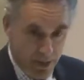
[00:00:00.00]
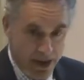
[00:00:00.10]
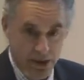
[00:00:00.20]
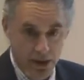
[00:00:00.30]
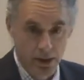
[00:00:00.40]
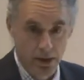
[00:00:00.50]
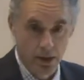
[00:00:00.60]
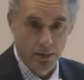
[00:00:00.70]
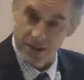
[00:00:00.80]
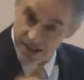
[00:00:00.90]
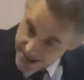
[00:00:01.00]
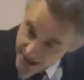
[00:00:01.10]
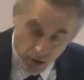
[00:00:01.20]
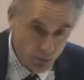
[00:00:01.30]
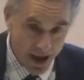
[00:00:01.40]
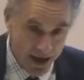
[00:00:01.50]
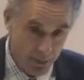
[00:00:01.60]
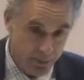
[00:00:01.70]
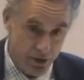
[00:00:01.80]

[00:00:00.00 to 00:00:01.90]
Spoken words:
maybe, but still back up to